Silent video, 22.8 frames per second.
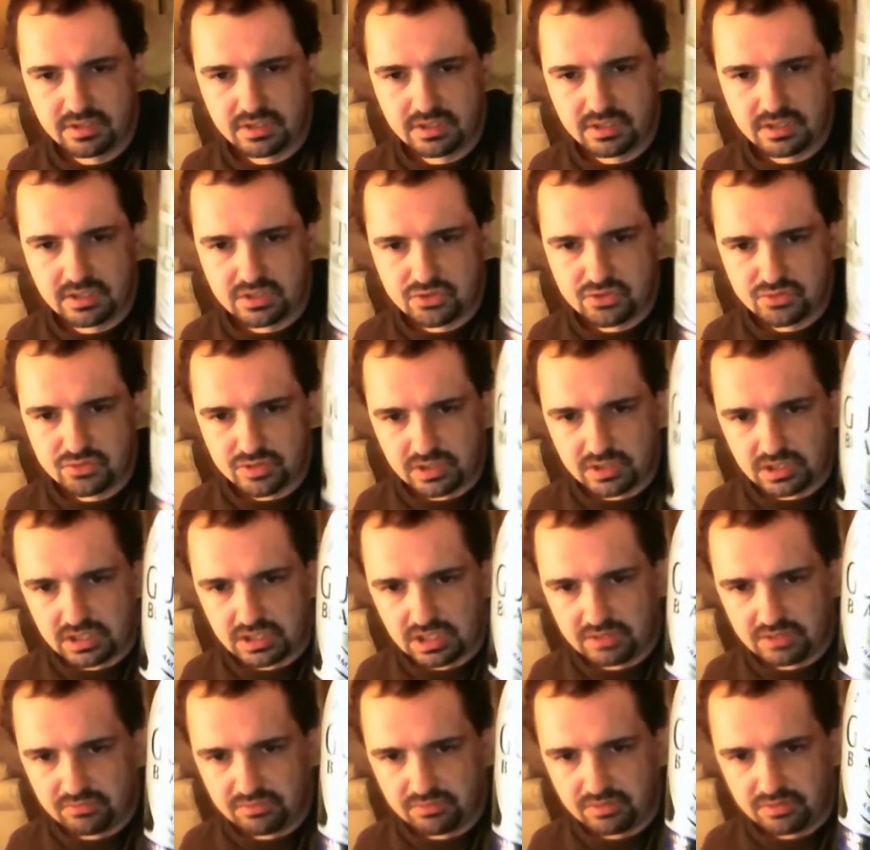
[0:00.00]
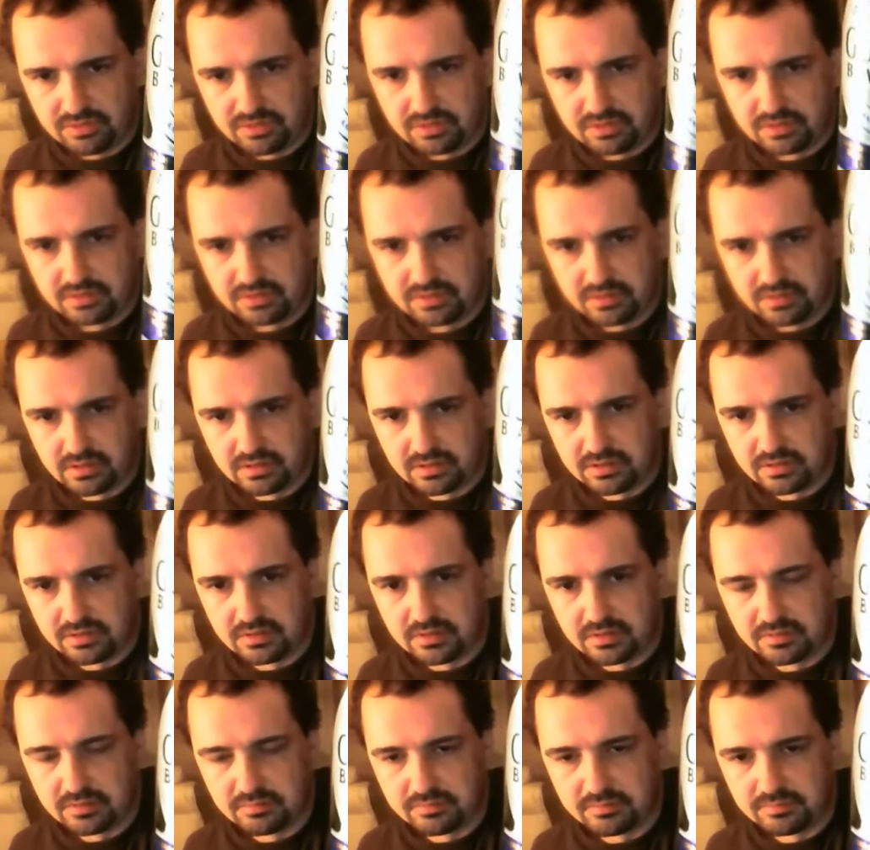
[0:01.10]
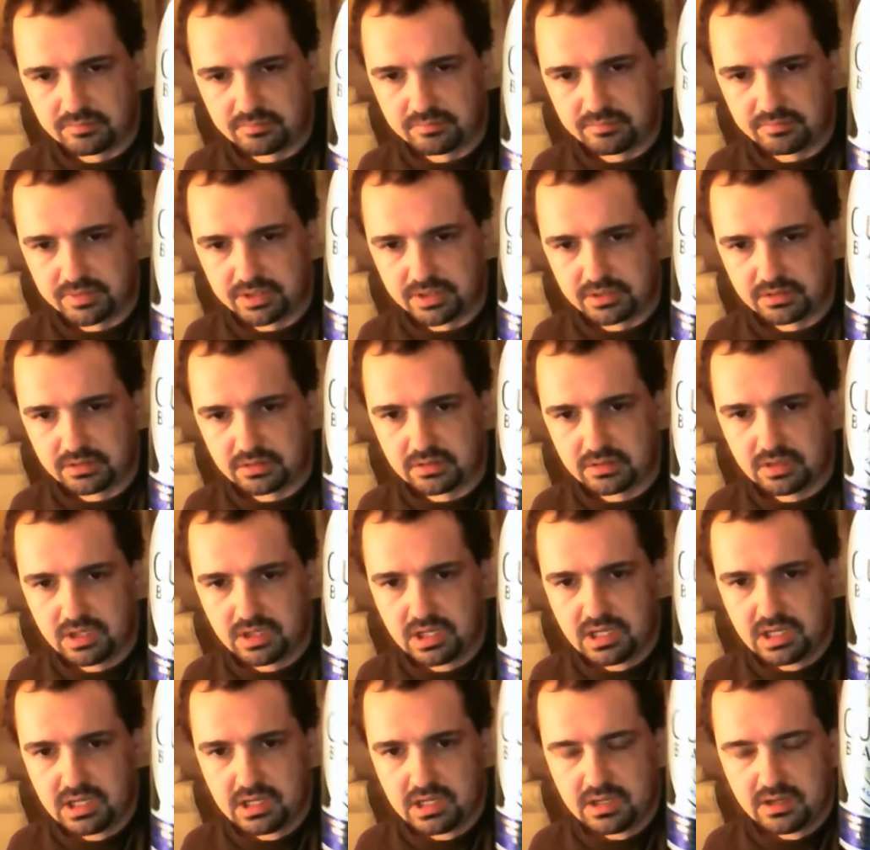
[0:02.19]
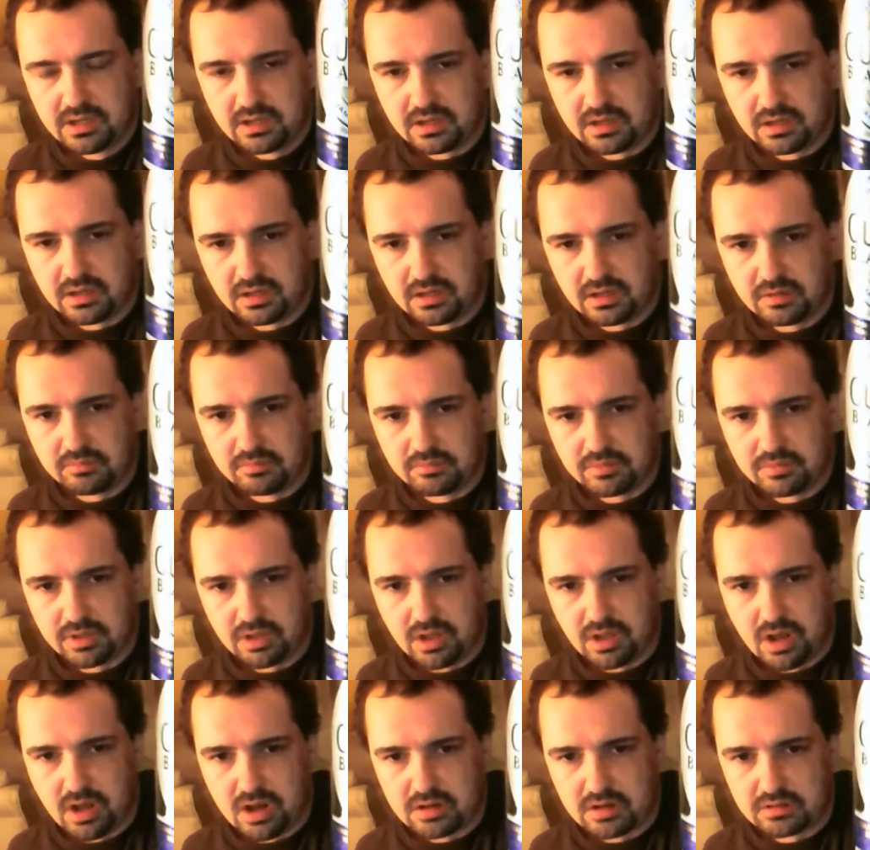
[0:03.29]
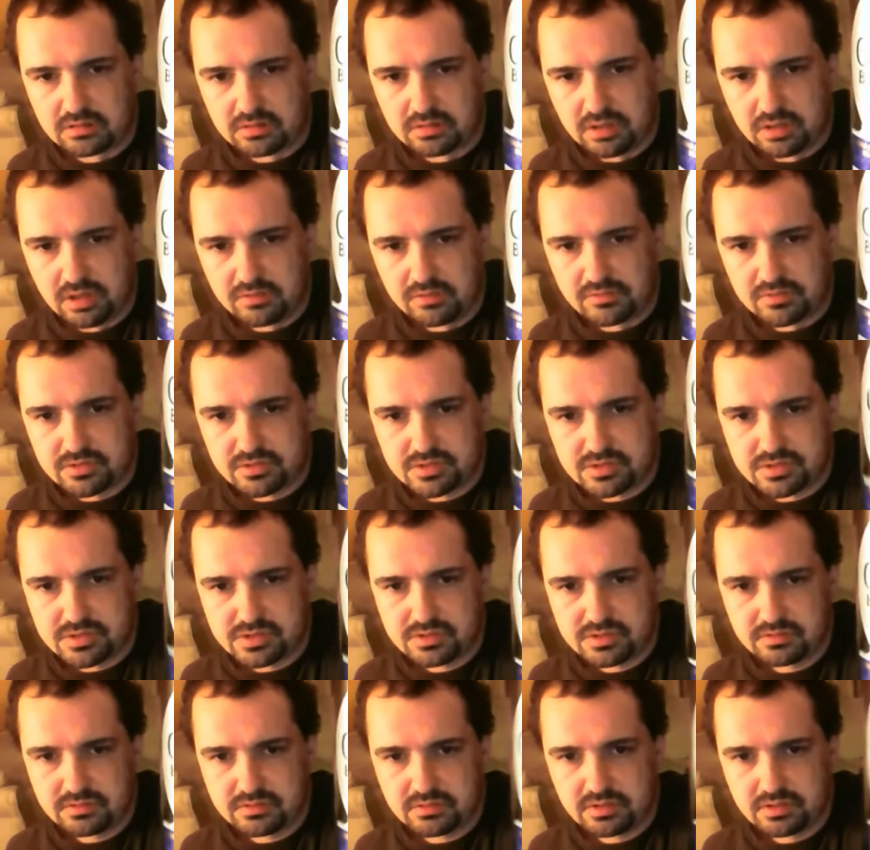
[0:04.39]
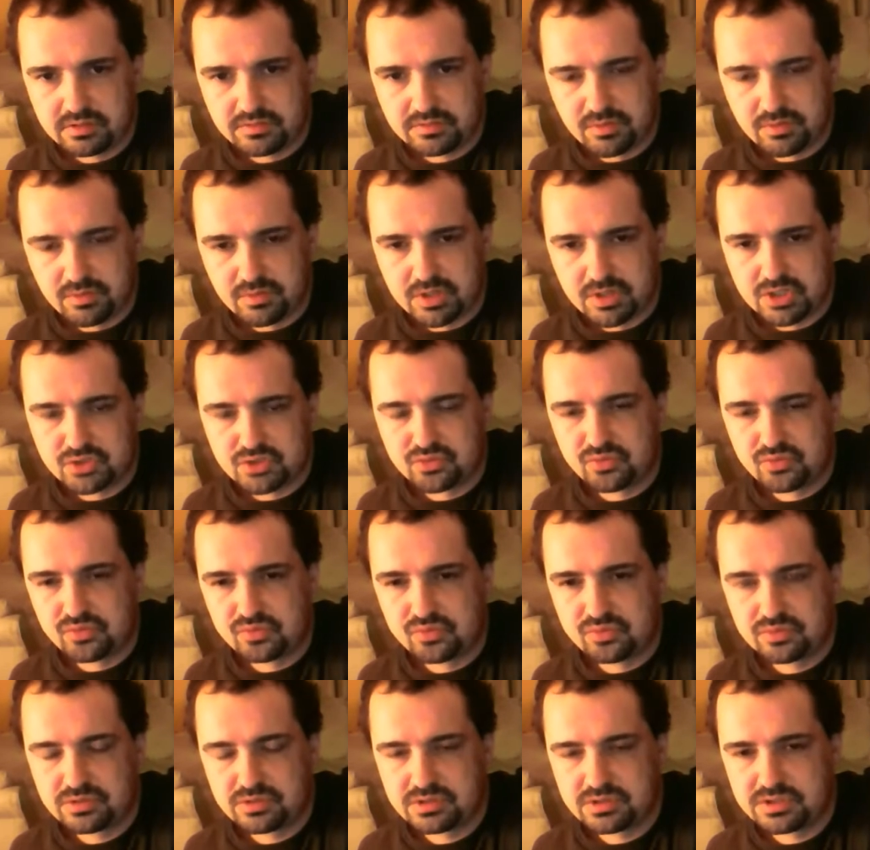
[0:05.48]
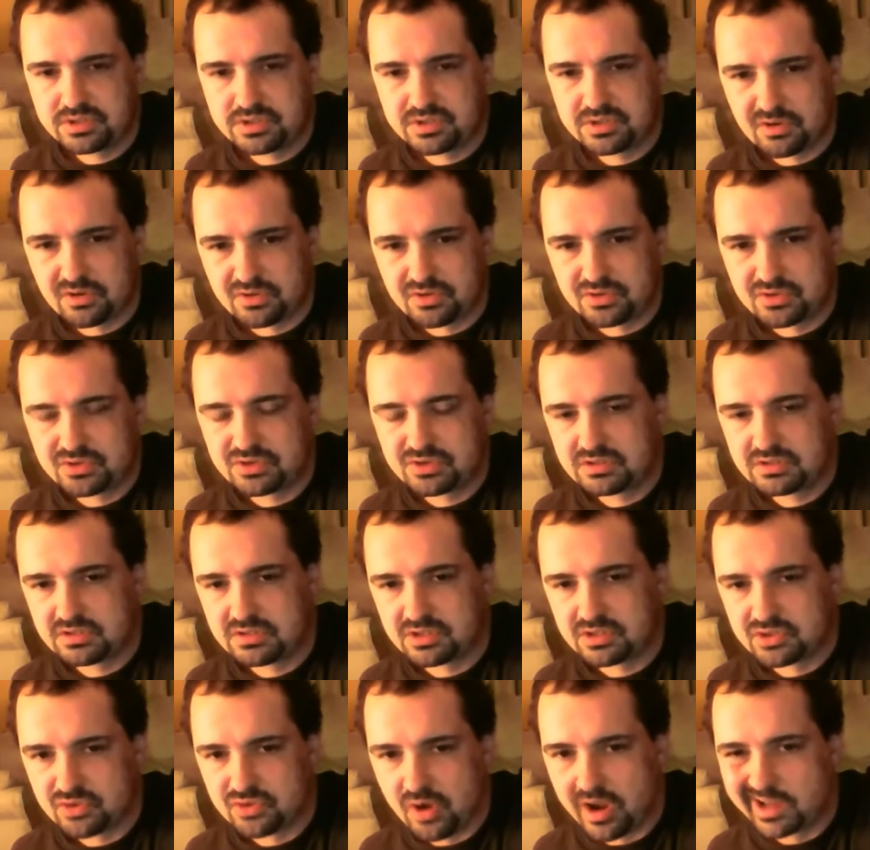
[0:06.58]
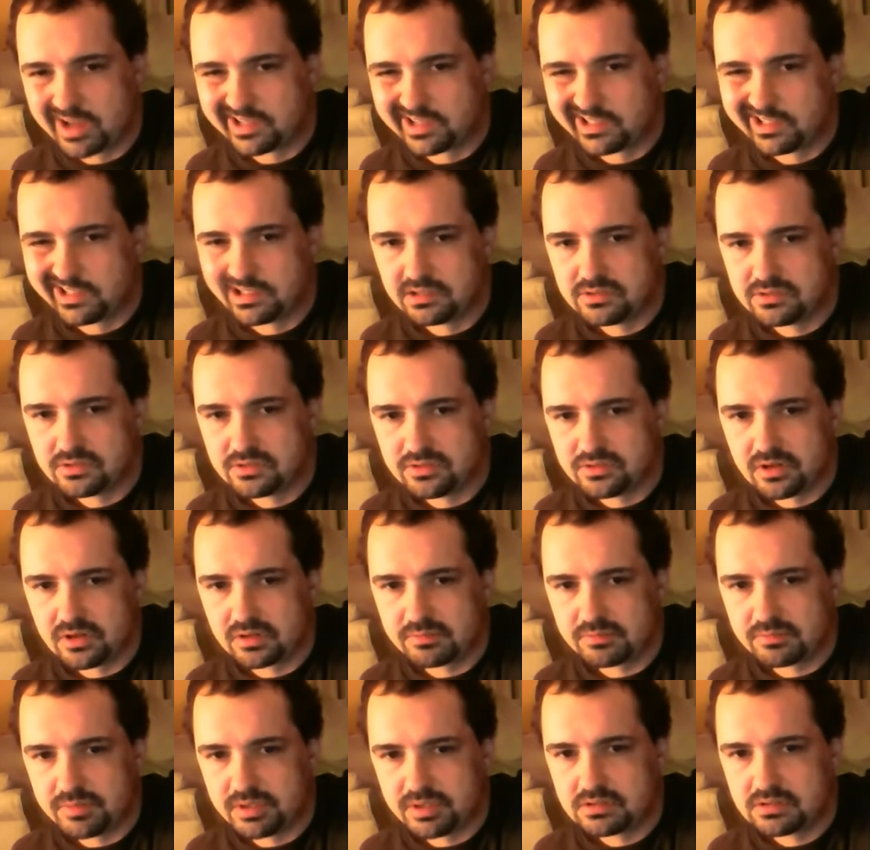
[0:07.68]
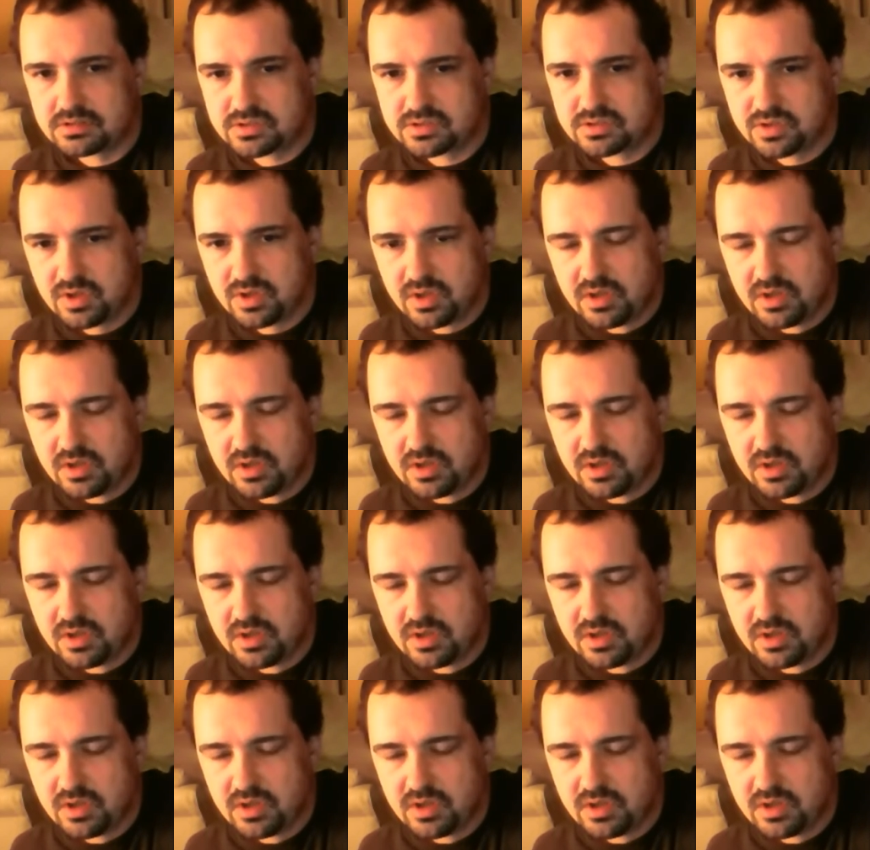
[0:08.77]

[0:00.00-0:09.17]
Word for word: an entry level um, beer. Um, the lager lovers, if they want to start to try and get into dark beers,